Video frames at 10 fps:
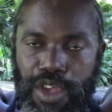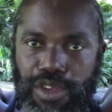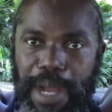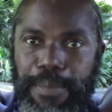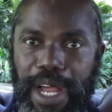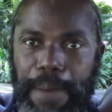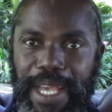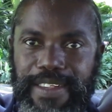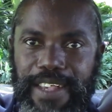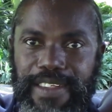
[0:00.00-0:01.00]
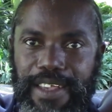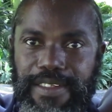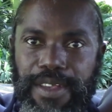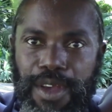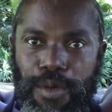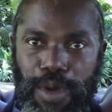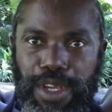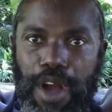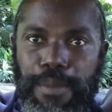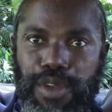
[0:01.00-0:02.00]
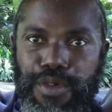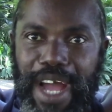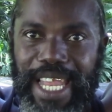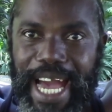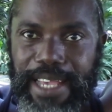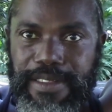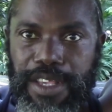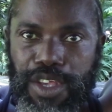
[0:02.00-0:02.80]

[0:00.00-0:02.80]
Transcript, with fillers: So my brothers and my sisters, when you come to realize,